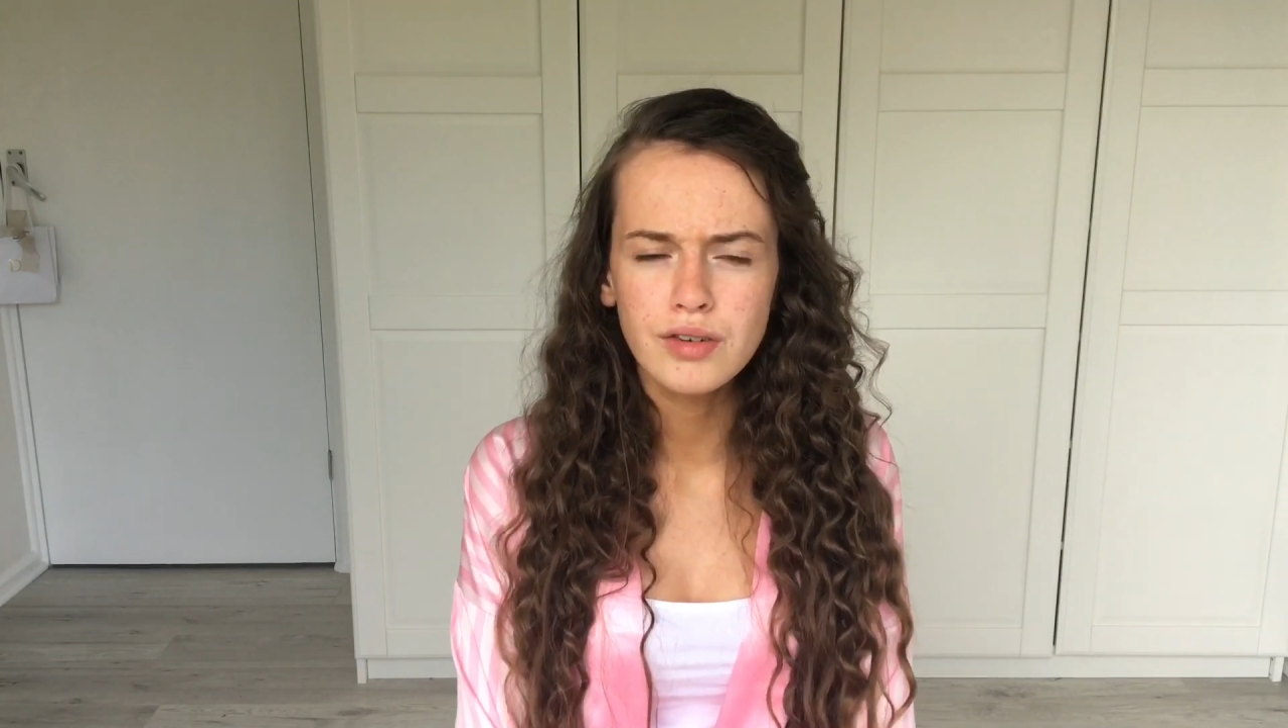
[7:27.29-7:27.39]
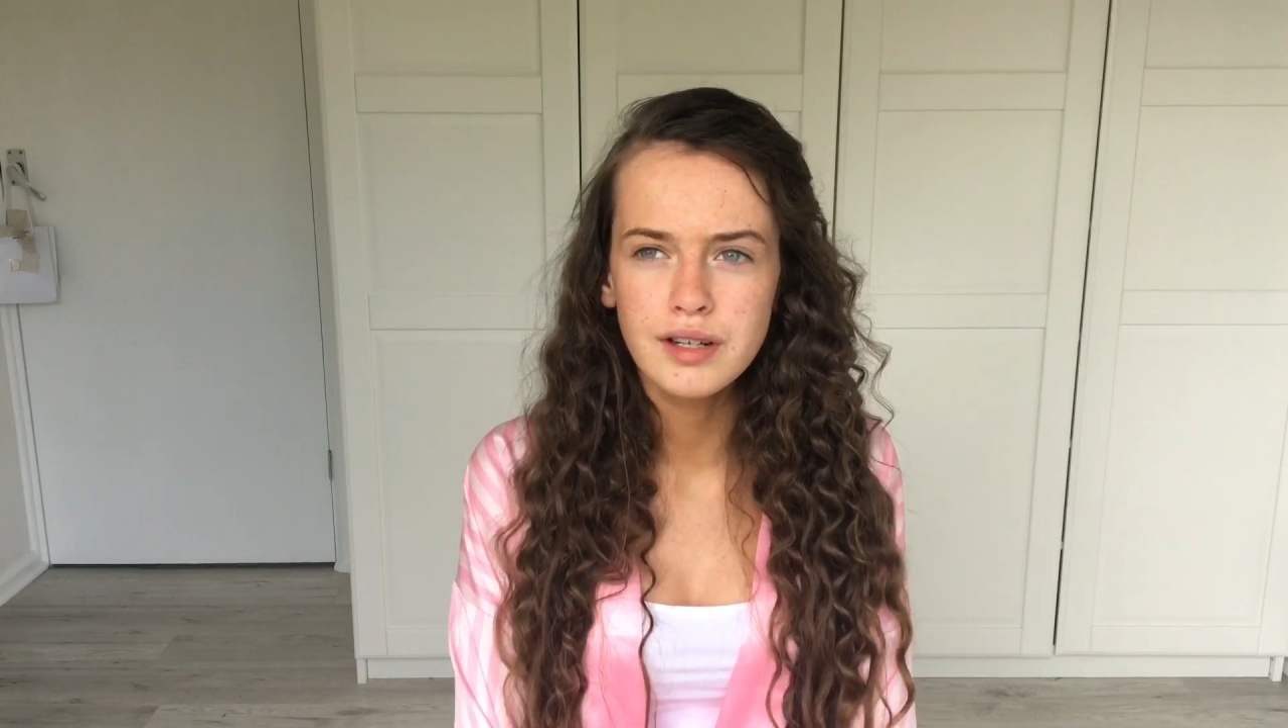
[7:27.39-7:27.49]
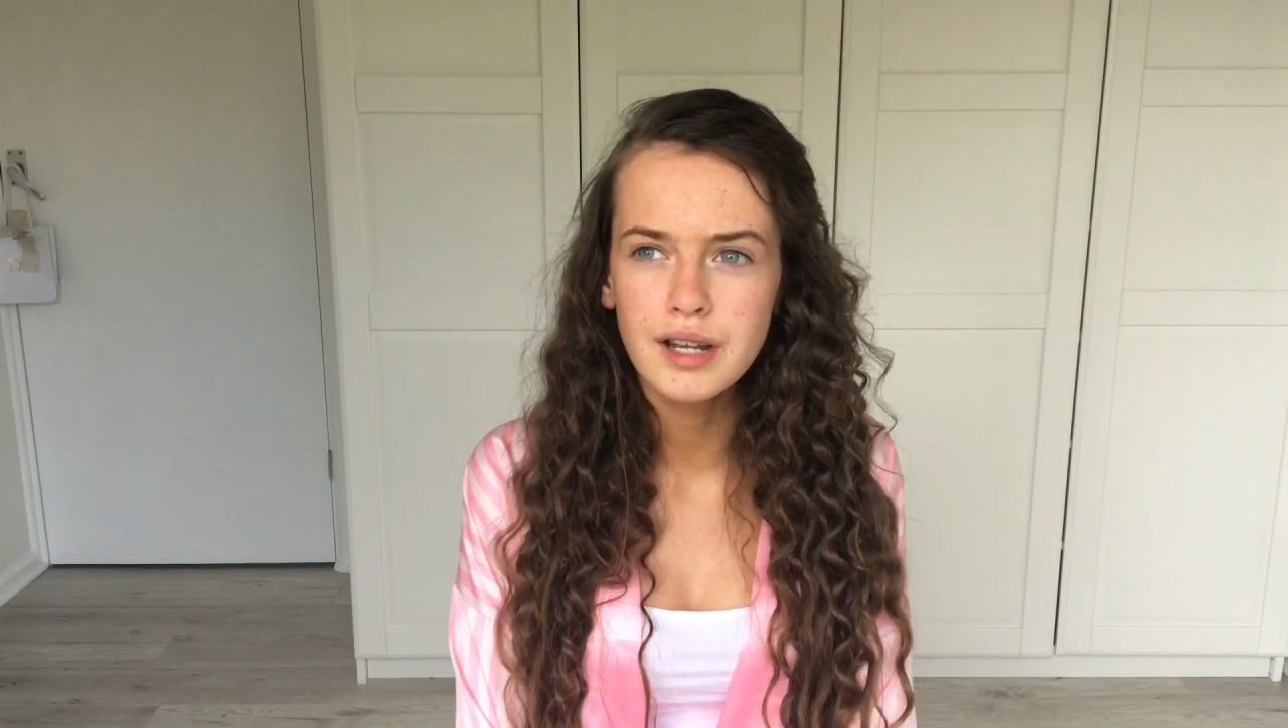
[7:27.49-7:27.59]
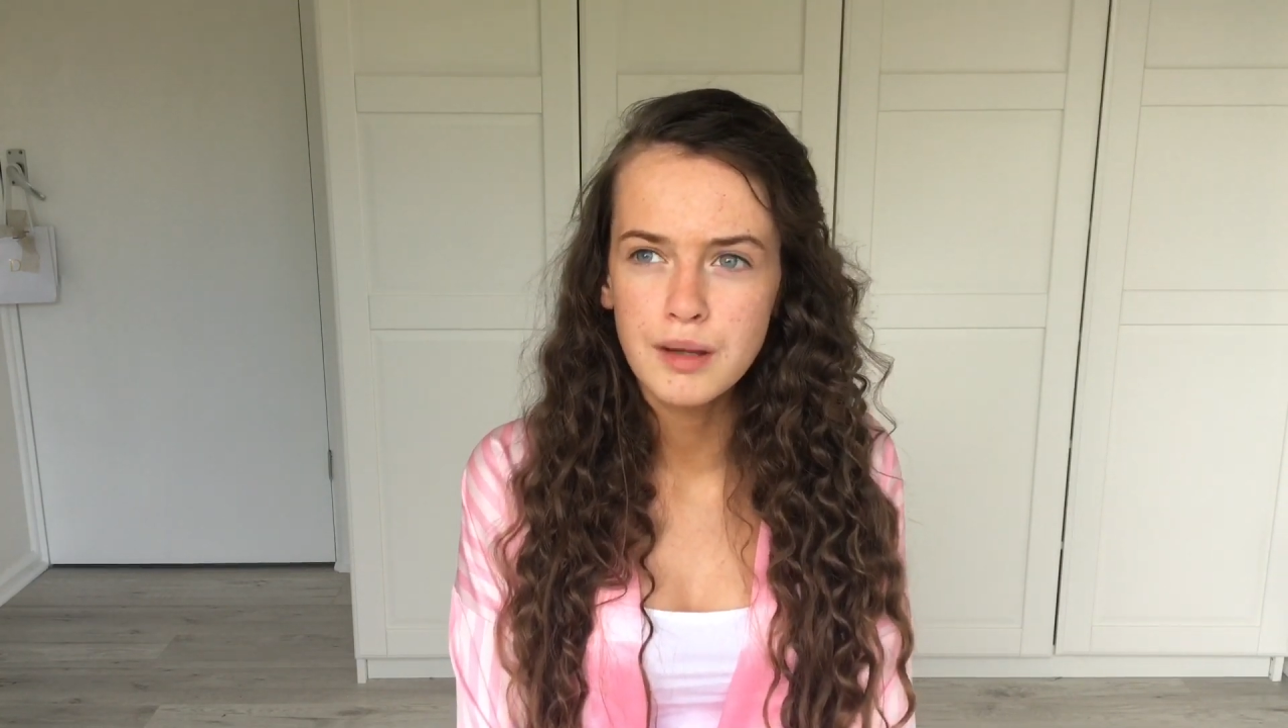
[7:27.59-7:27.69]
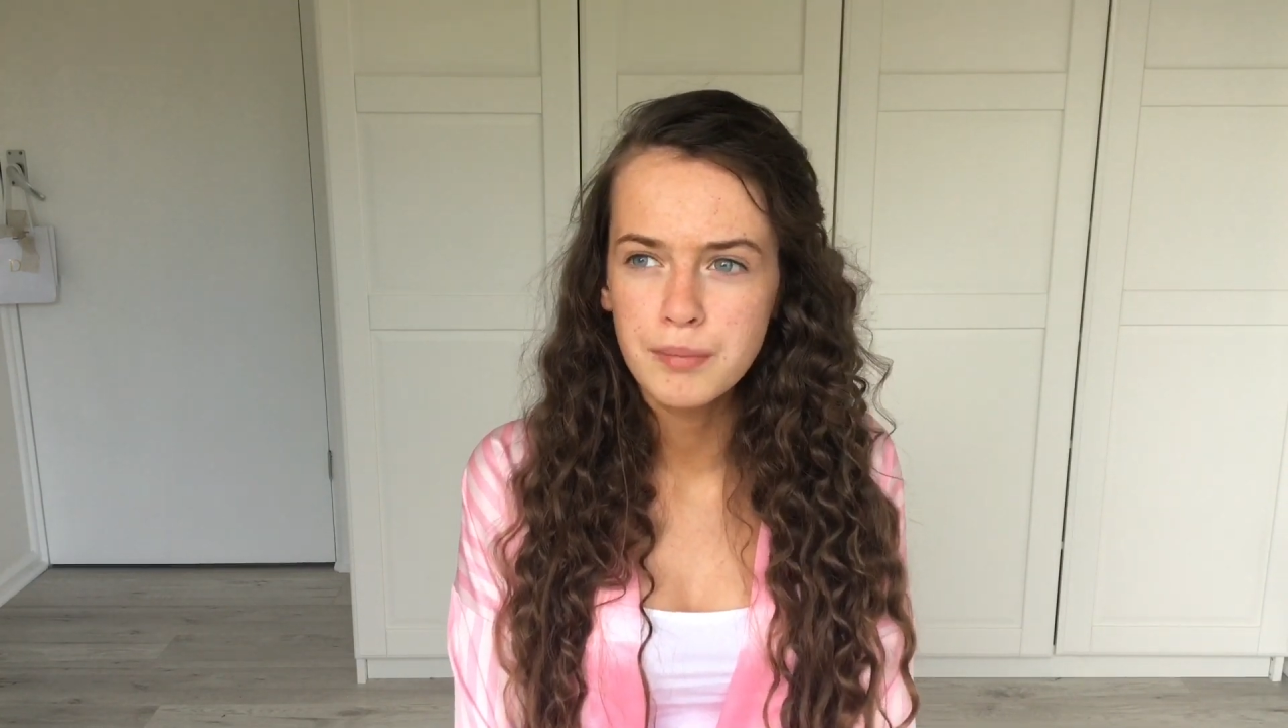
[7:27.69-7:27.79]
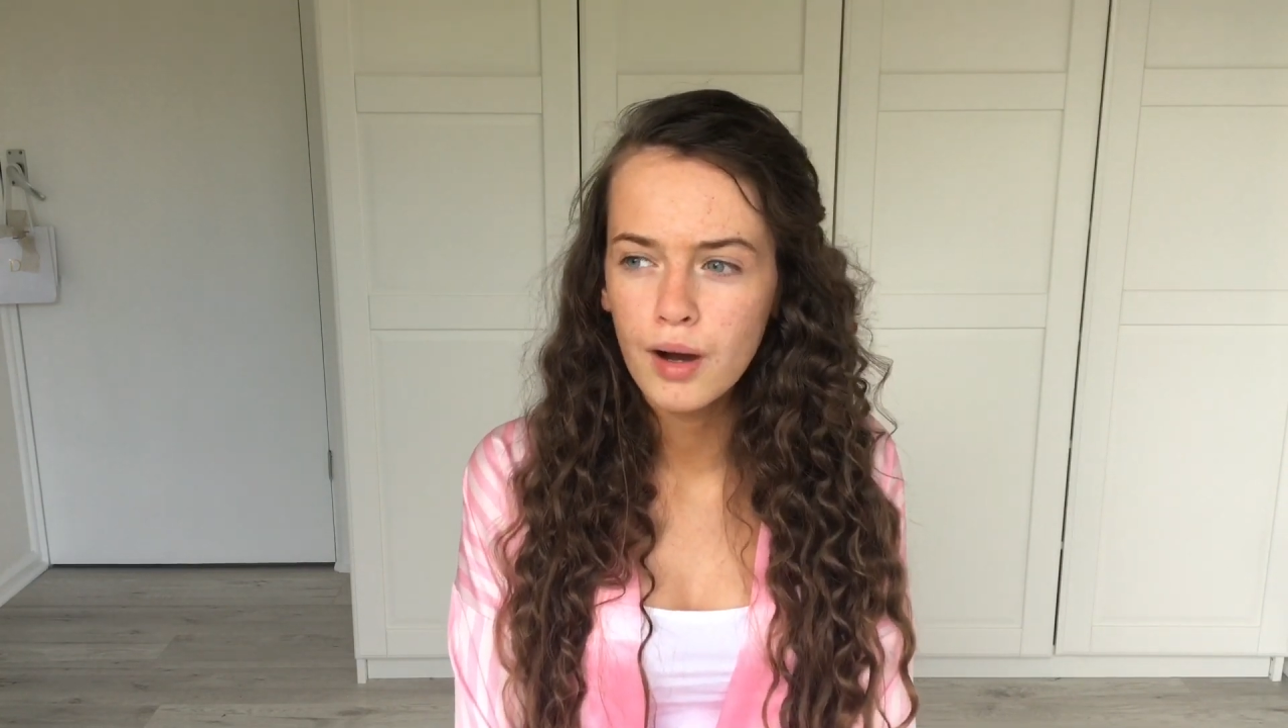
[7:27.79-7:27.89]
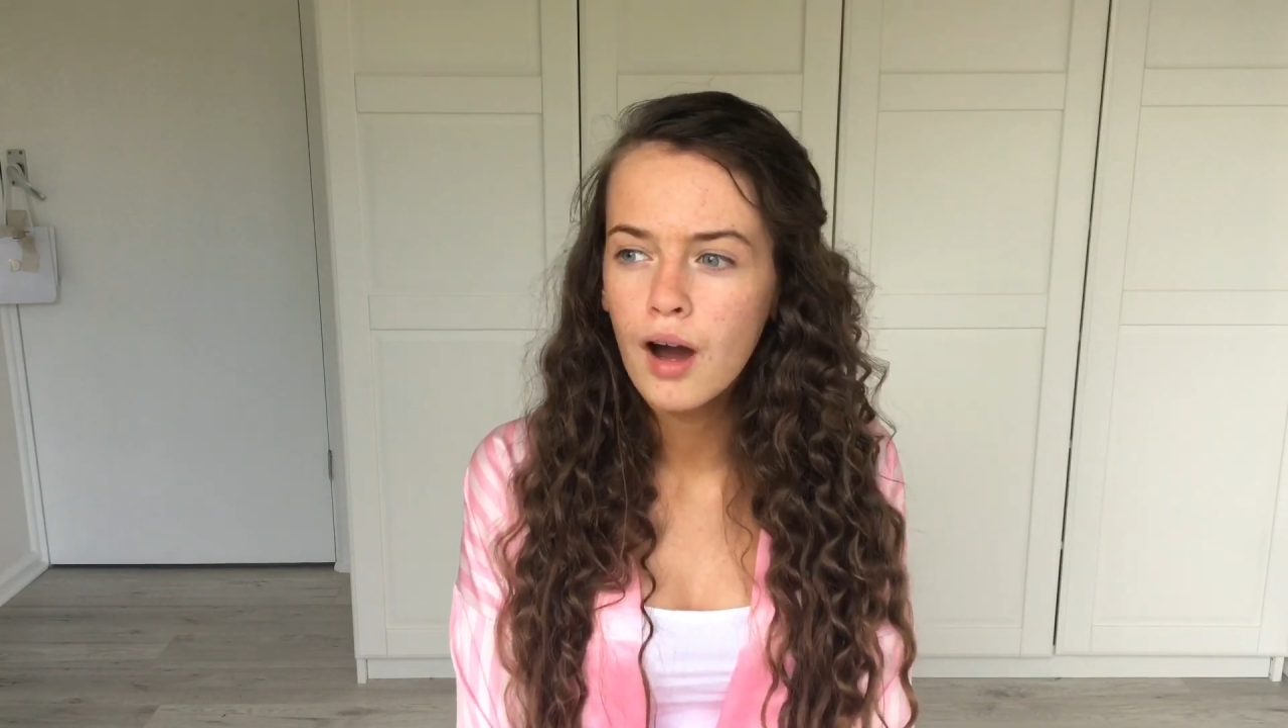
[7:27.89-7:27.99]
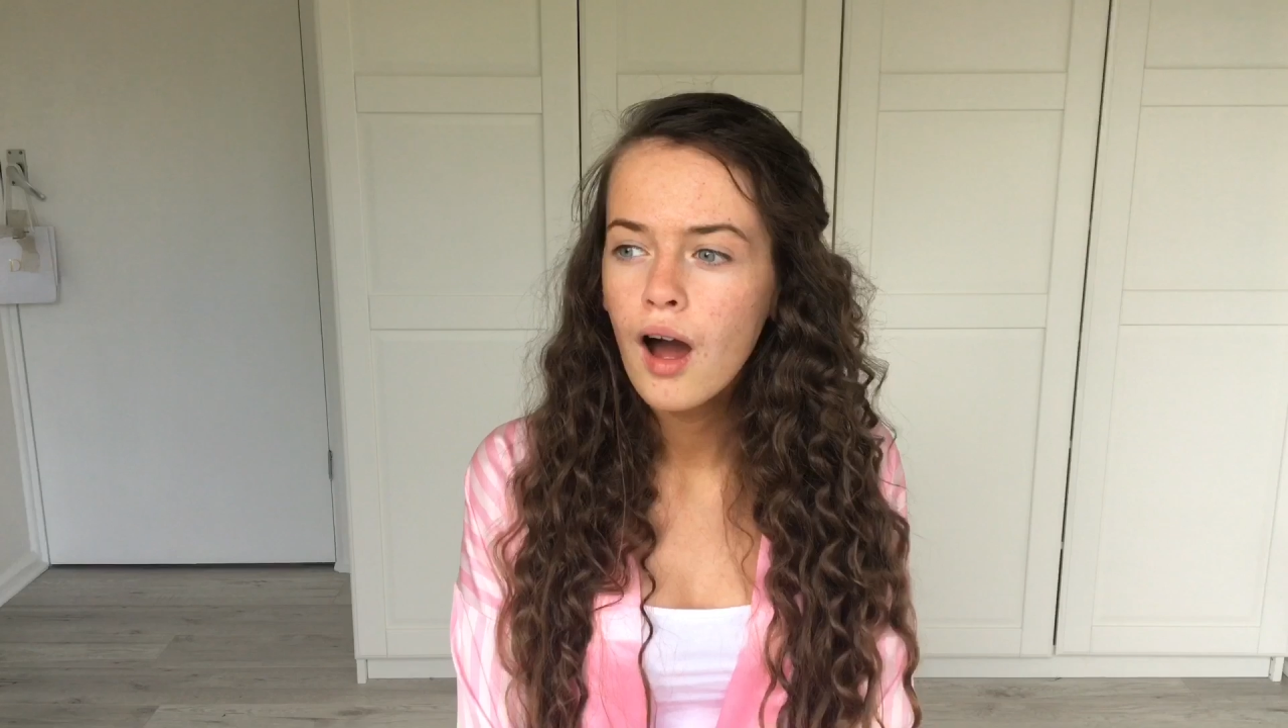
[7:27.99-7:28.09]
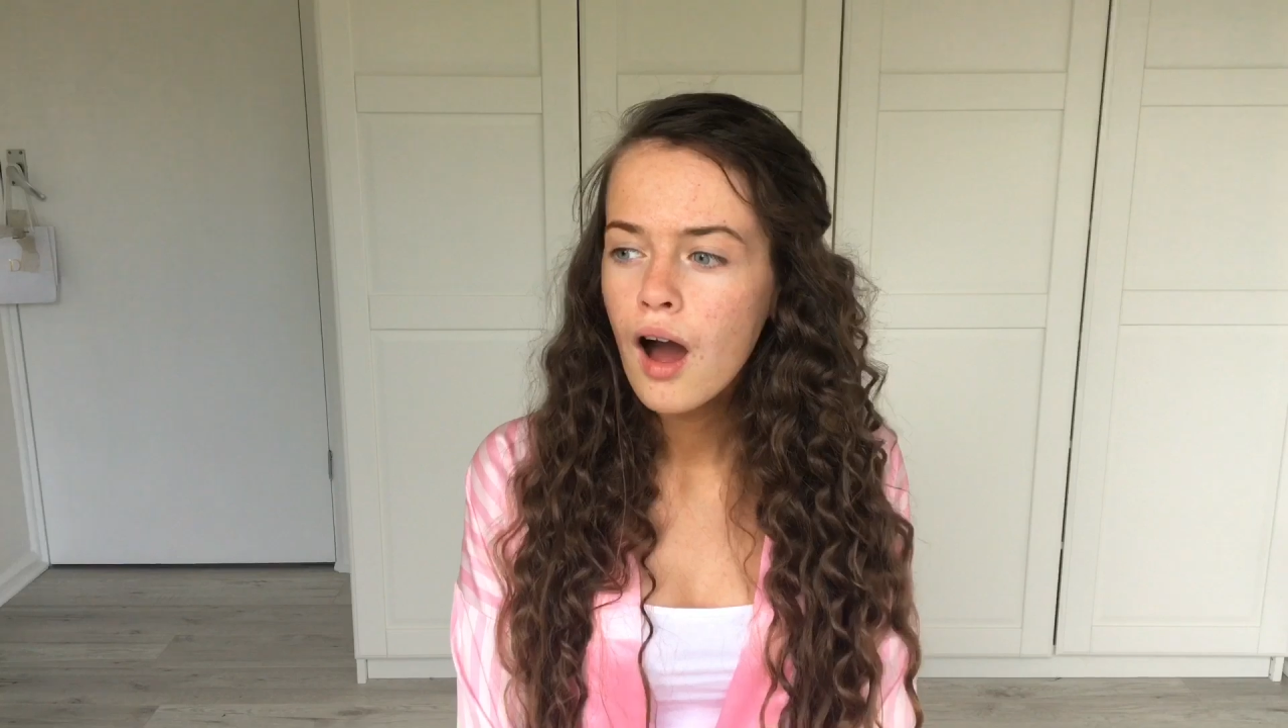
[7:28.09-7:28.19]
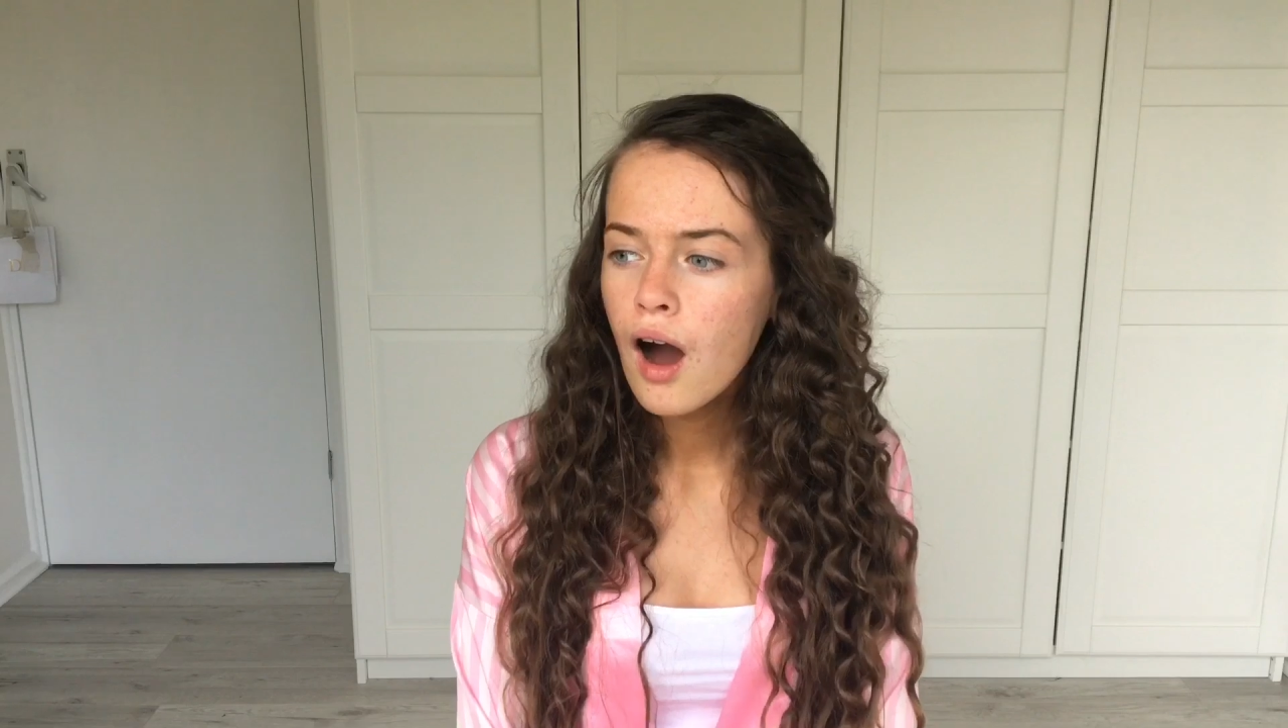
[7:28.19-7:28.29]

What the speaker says: really deep, but